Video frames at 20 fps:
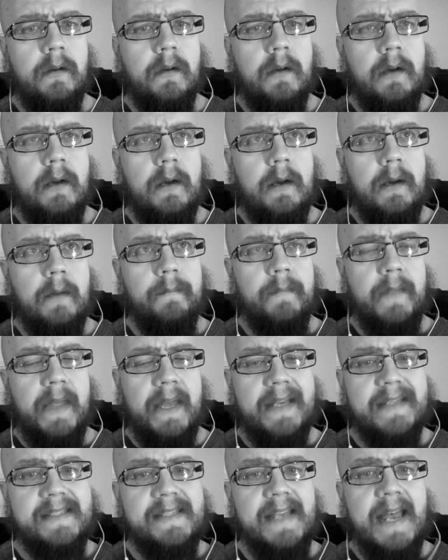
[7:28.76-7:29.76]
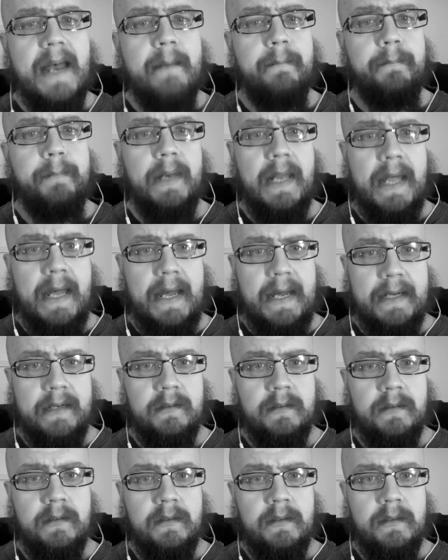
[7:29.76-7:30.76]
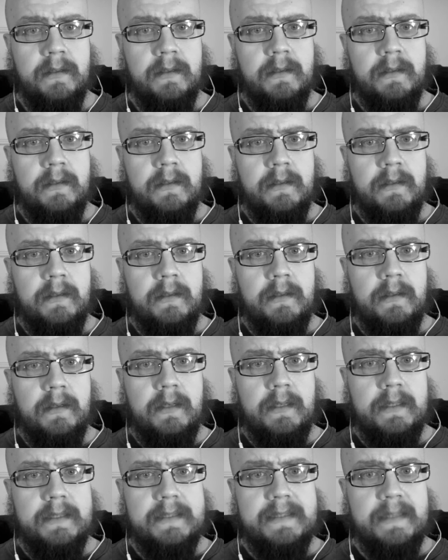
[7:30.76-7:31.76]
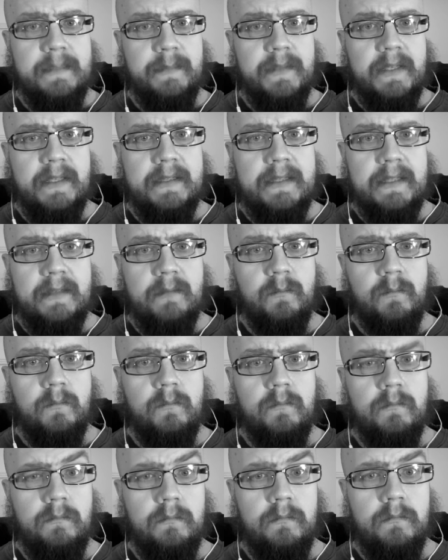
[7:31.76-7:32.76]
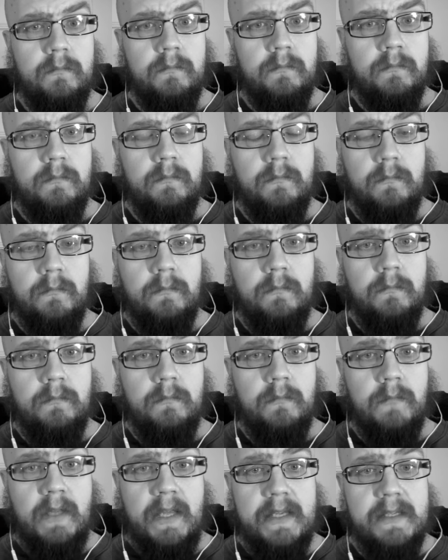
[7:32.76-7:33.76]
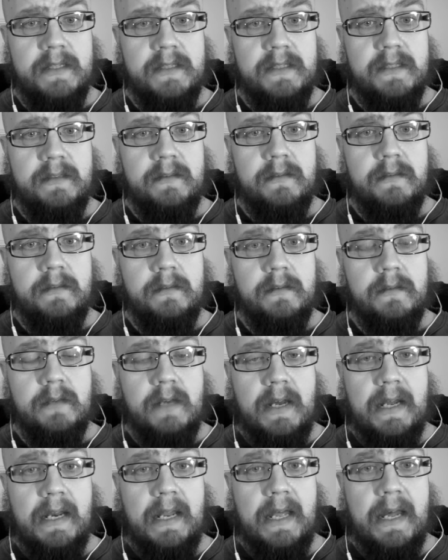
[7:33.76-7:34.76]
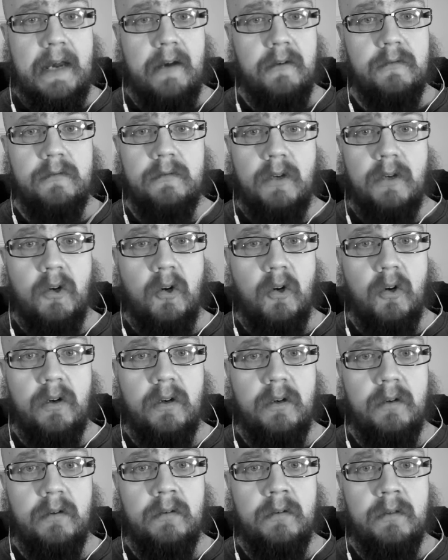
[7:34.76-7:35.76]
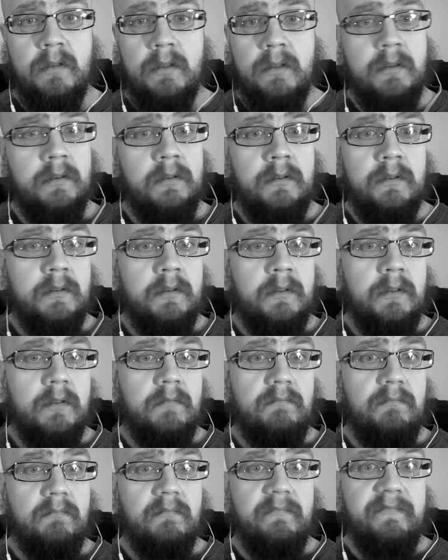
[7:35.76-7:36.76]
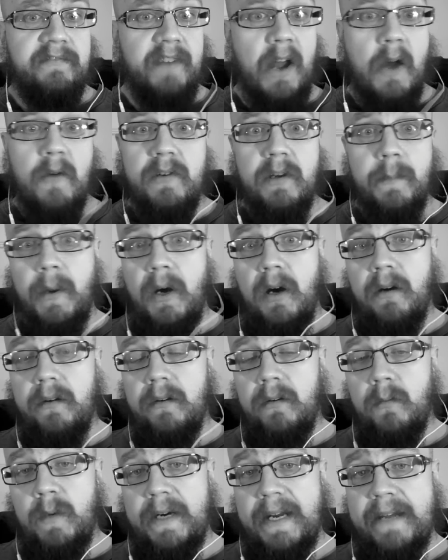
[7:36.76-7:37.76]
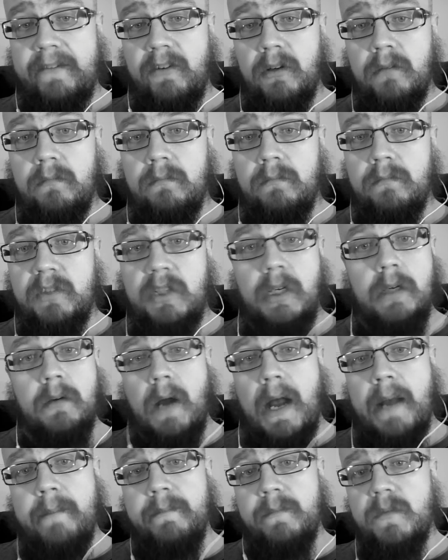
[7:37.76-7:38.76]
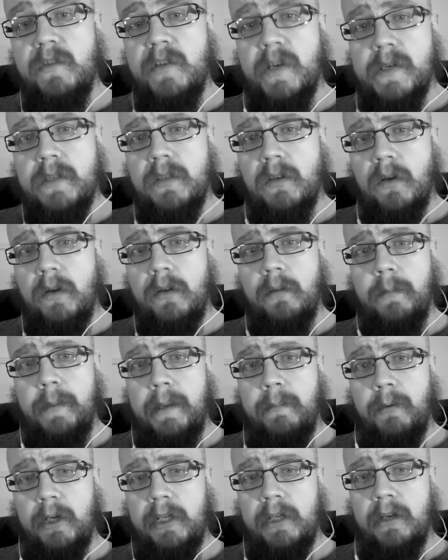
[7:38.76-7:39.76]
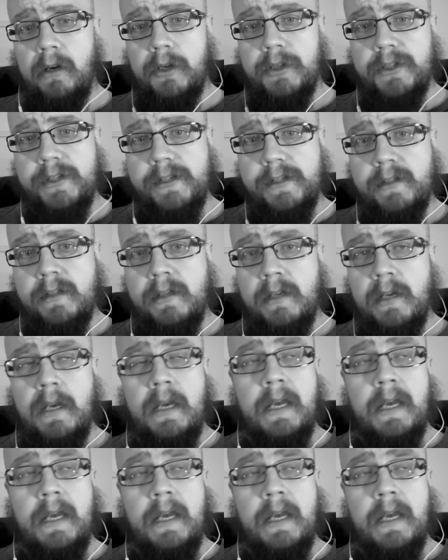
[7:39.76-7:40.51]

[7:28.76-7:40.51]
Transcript: um, exam plan is something that is allowed or frowned upon or whatever. So I'm just going to be precautious